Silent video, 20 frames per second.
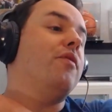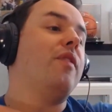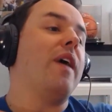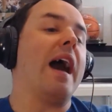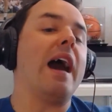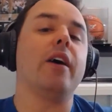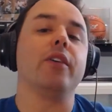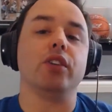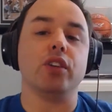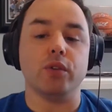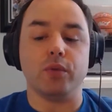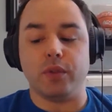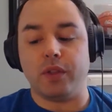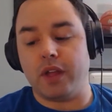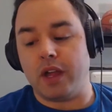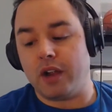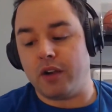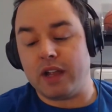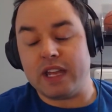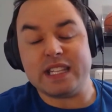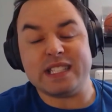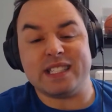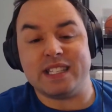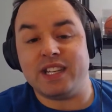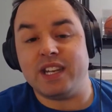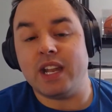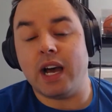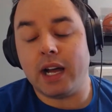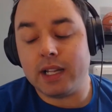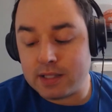value there is
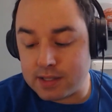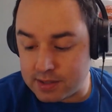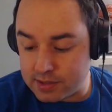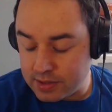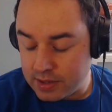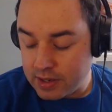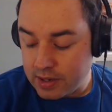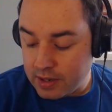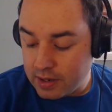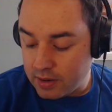nuts.